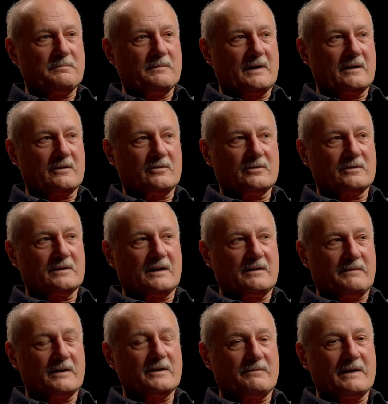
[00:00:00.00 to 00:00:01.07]
I couldn't, I
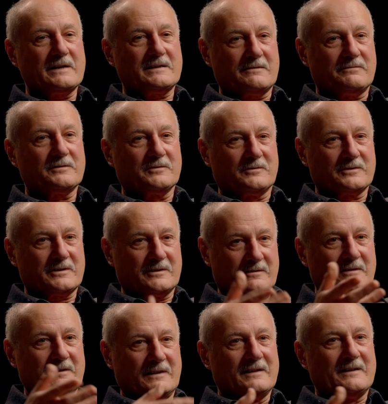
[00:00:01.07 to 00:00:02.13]
found it very difficult to
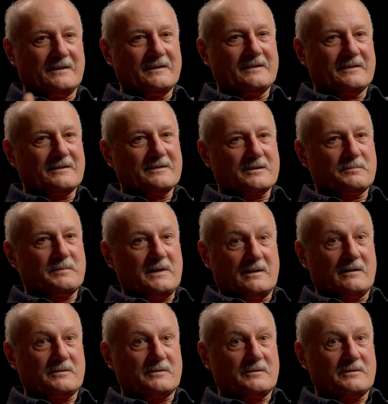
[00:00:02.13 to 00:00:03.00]
speak.